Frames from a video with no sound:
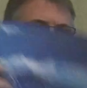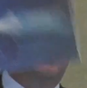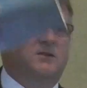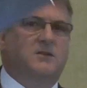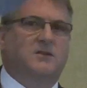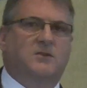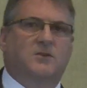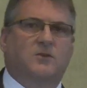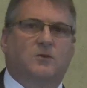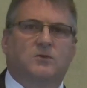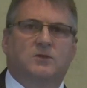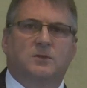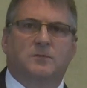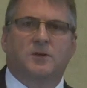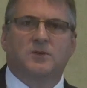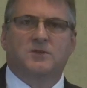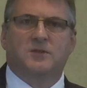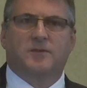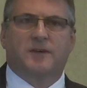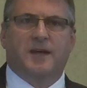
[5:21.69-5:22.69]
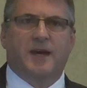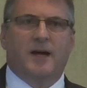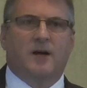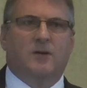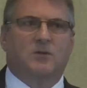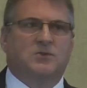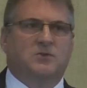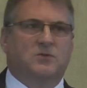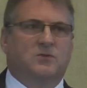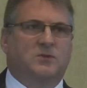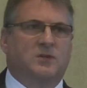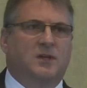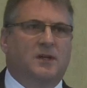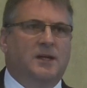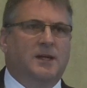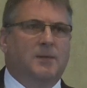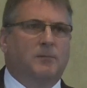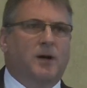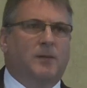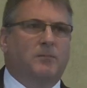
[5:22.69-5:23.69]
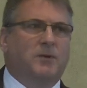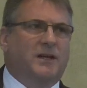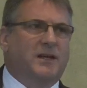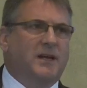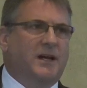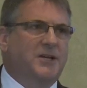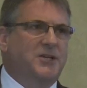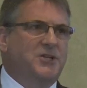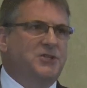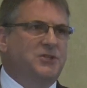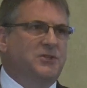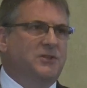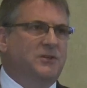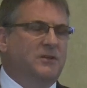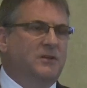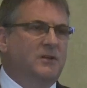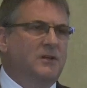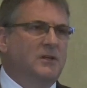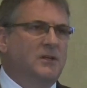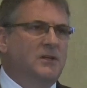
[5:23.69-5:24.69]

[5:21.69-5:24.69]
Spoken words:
This is the Automotive Council's publication